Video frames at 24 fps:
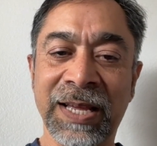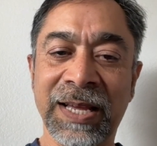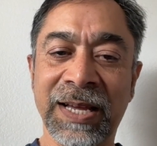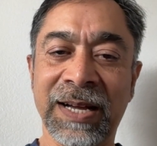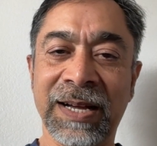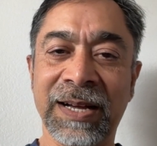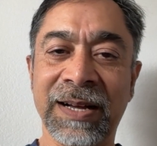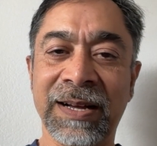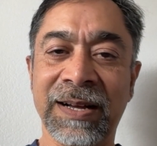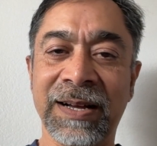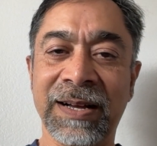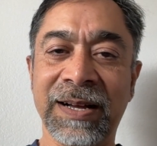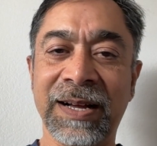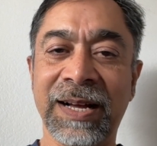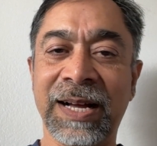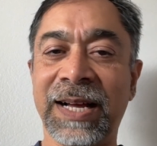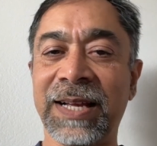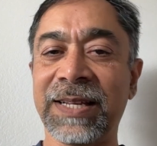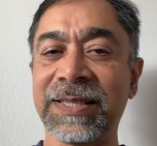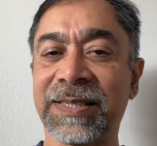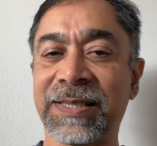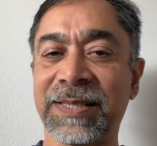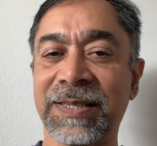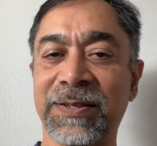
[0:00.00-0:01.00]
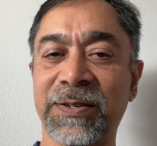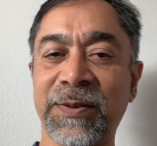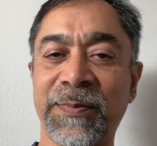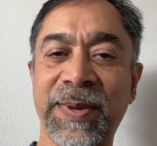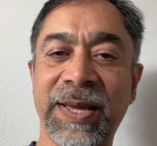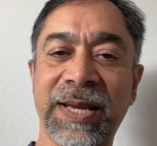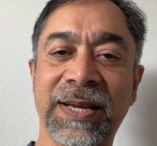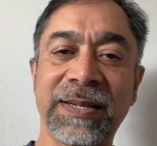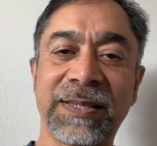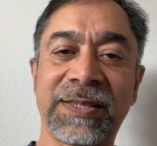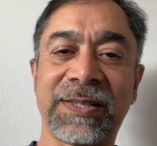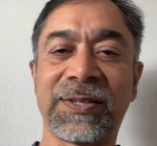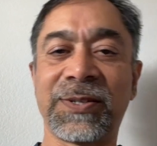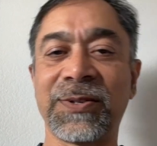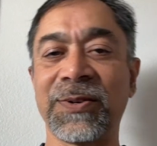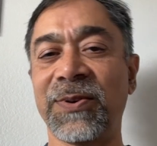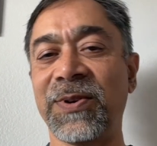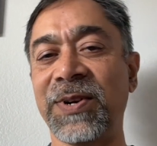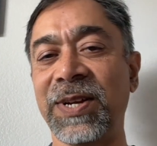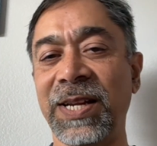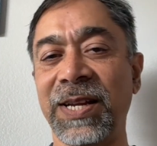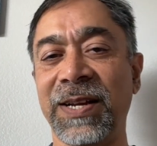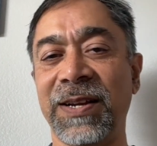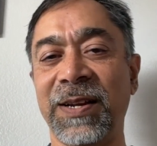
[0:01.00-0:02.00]
Asked to make a
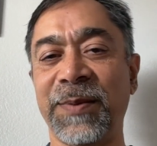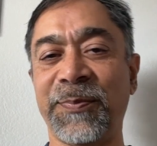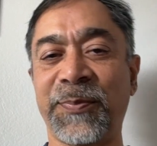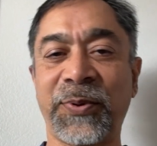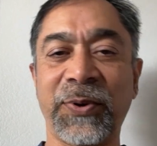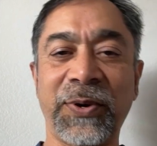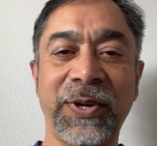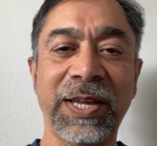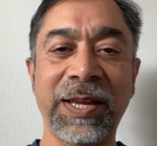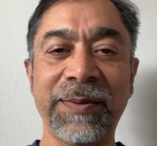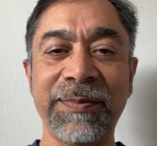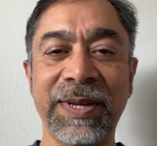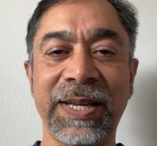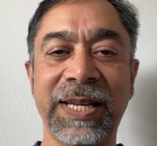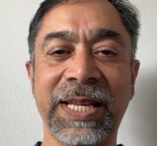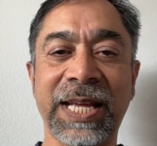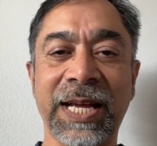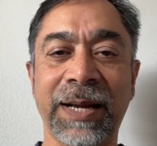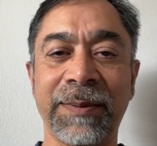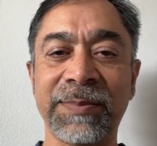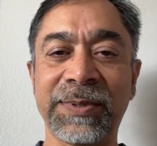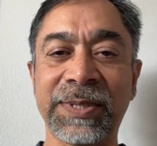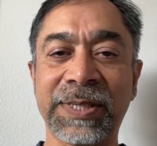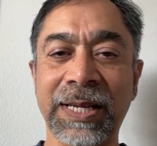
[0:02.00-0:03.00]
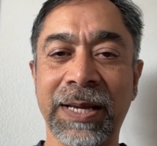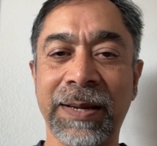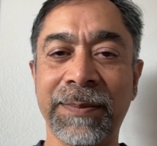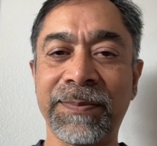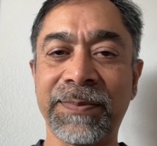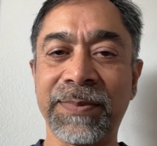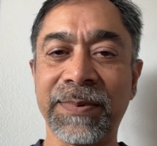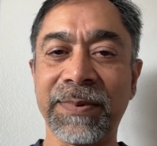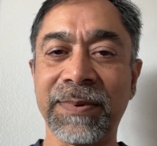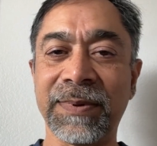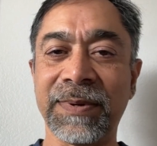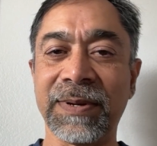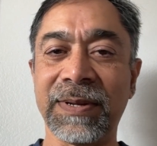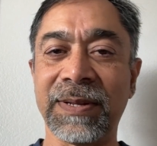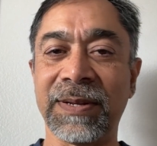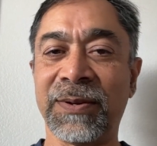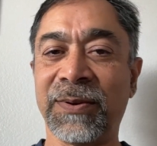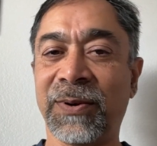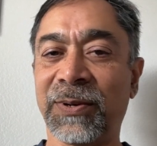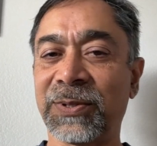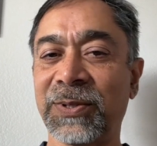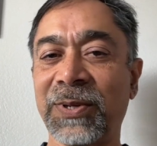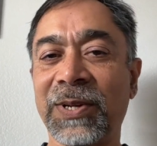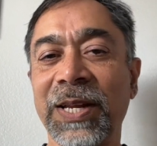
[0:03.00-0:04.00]
story and a poem, it comes up
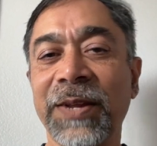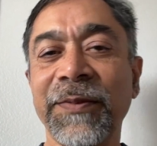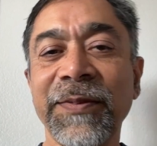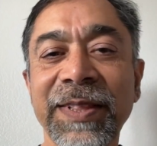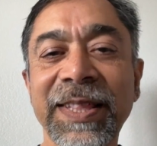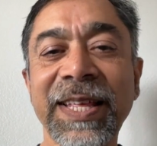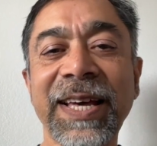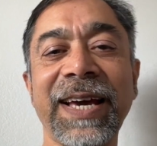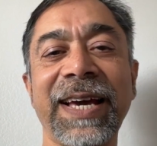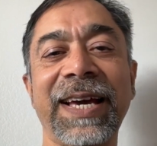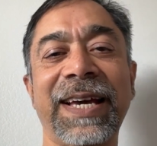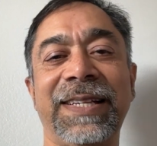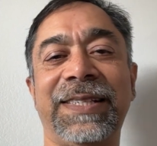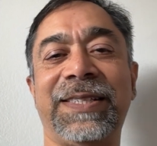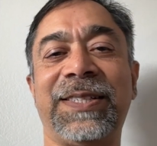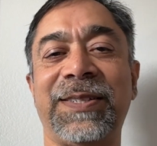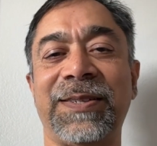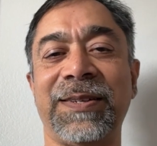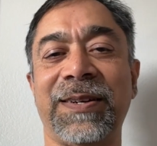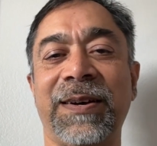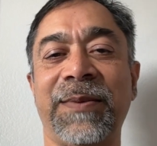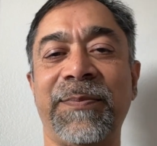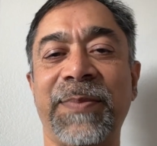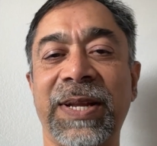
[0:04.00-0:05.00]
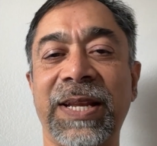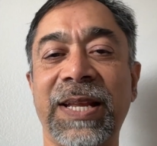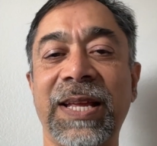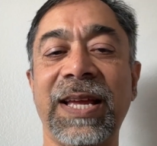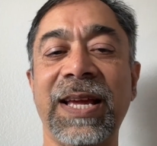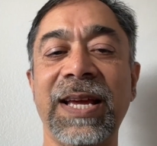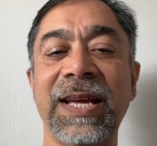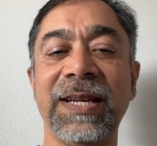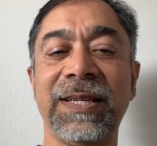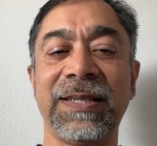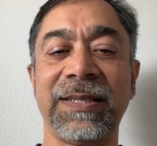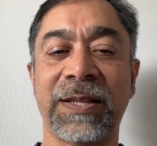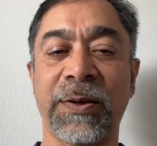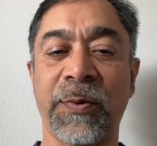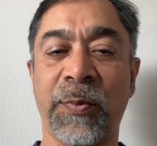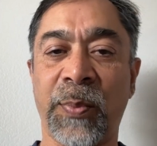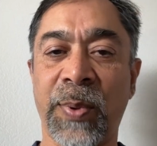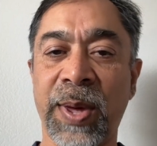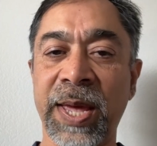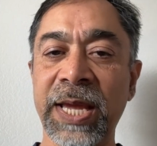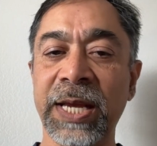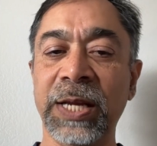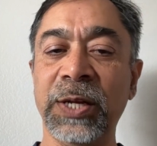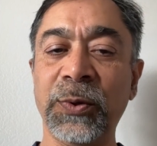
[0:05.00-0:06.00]
not only with the answer, but the
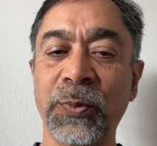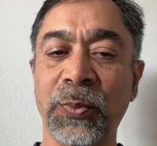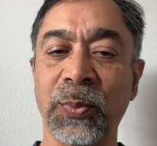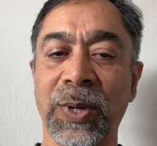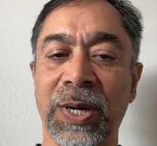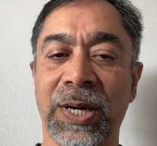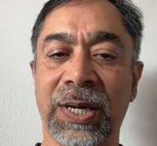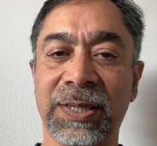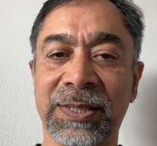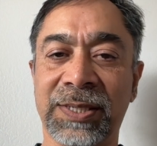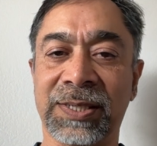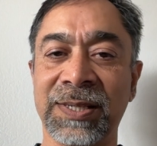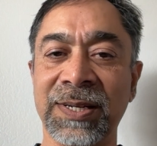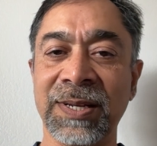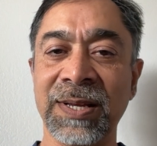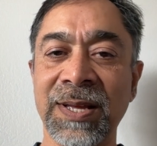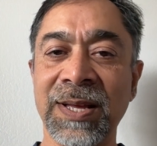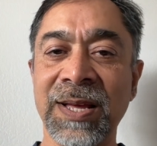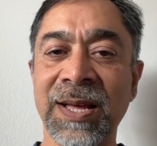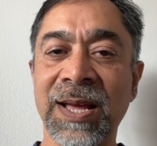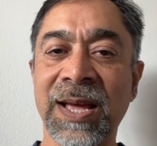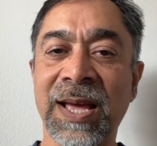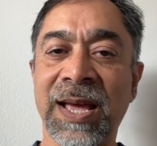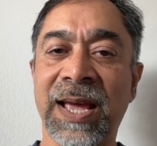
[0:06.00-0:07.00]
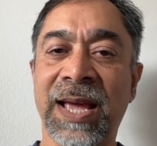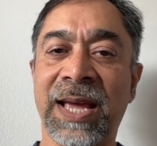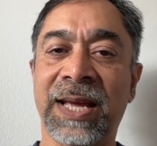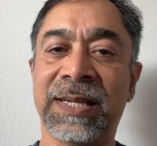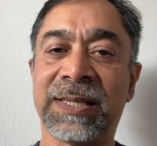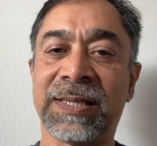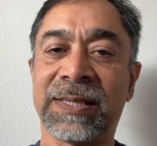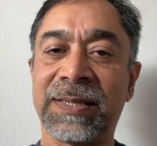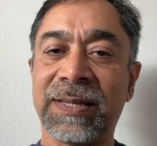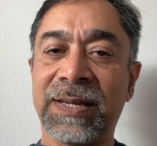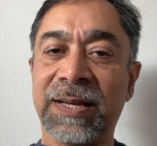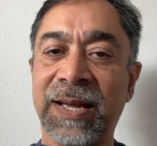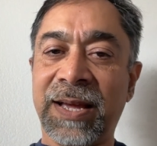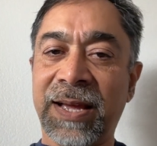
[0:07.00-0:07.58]
way it works, it's